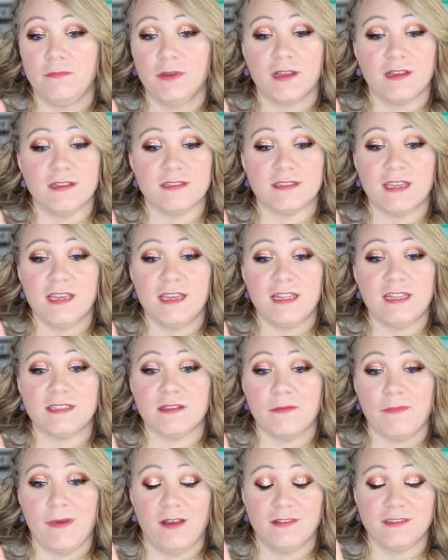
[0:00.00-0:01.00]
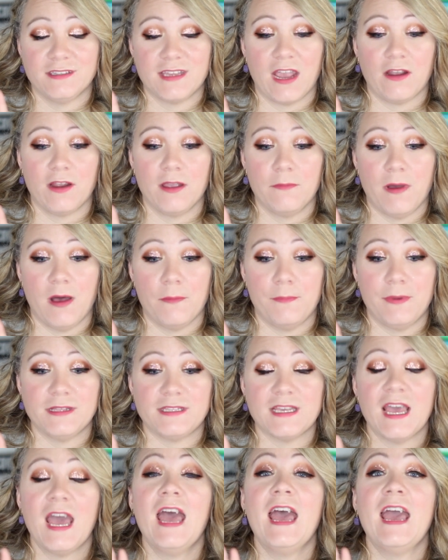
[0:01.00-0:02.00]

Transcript: because it is about scary puppets.